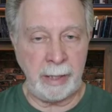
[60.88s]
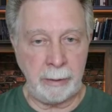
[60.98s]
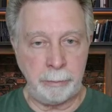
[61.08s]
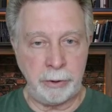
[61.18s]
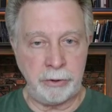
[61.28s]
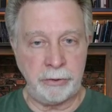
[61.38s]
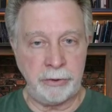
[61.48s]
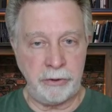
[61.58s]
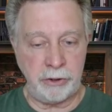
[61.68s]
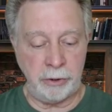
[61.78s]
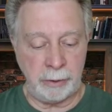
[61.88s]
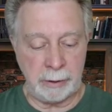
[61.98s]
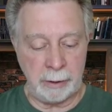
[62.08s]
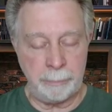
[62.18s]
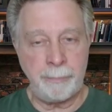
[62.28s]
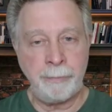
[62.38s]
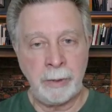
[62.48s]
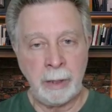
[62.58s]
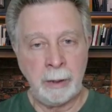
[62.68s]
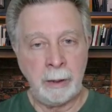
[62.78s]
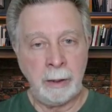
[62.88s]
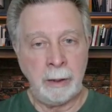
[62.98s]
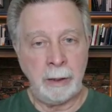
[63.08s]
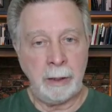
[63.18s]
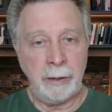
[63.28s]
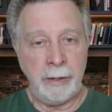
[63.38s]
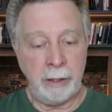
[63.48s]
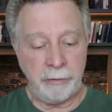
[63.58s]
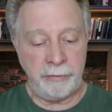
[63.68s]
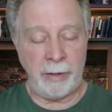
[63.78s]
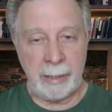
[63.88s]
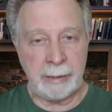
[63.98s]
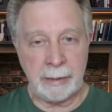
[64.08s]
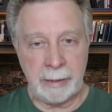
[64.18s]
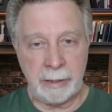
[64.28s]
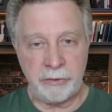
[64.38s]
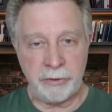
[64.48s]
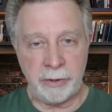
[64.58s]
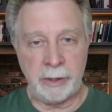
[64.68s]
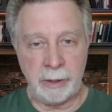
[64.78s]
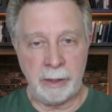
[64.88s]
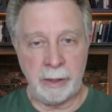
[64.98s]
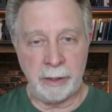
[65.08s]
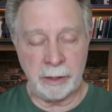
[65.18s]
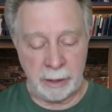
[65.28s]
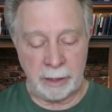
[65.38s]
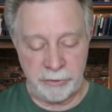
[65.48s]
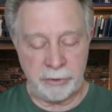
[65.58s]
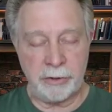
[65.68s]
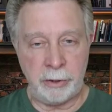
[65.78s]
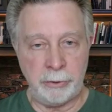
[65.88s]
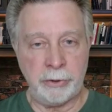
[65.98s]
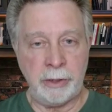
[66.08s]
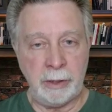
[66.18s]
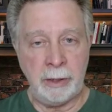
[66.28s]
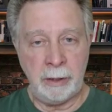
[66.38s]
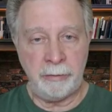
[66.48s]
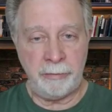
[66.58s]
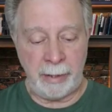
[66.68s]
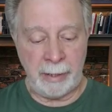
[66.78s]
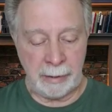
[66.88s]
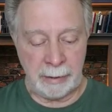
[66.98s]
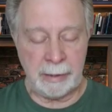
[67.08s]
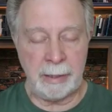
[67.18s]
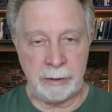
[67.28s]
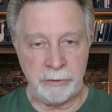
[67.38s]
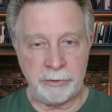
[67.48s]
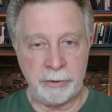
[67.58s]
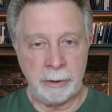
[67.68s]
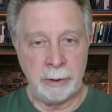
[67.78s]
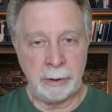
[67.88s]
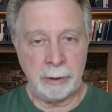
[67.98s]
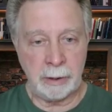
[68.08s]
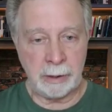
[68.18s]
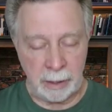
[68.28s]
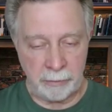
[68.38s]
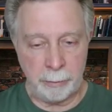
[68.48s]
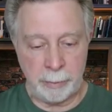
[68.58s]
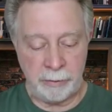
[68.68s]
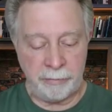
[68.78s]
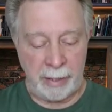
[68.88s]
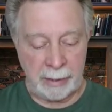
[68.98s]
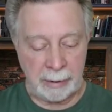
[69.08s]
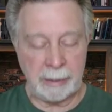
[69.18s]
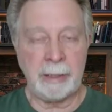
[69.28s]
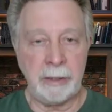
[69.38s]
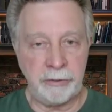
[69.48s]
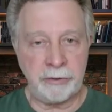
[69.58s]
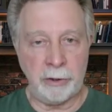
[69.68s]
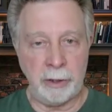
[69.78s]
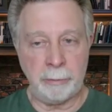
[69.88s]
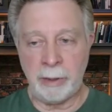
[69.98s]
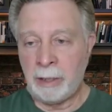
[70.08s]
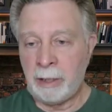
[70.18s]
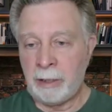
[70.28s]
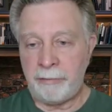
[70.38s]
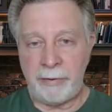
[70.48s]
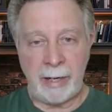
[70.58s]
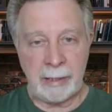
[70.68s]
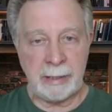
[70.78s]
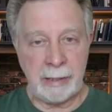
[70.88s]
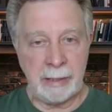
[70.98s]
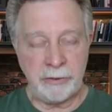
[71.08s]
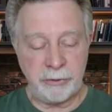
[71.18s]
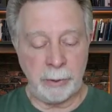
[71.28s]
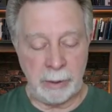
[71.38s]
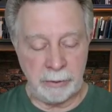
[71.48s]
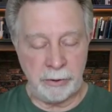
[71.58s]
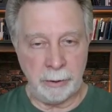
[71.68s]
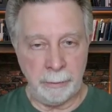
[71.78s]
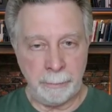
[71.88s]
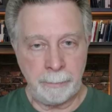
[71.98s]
ambushes and shooting them, that are fighting against the Constitution, fighting against the government, fighting against Trump, fighting against religion.